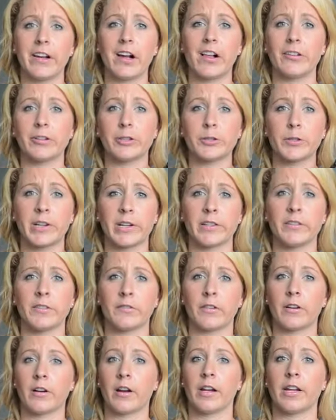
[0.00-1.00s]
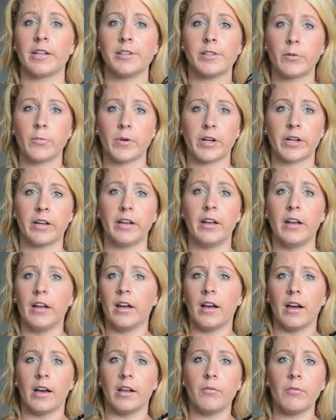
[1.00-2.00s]
color transfer, and I don't want
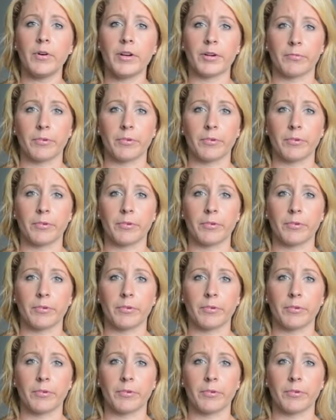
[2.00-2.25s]
to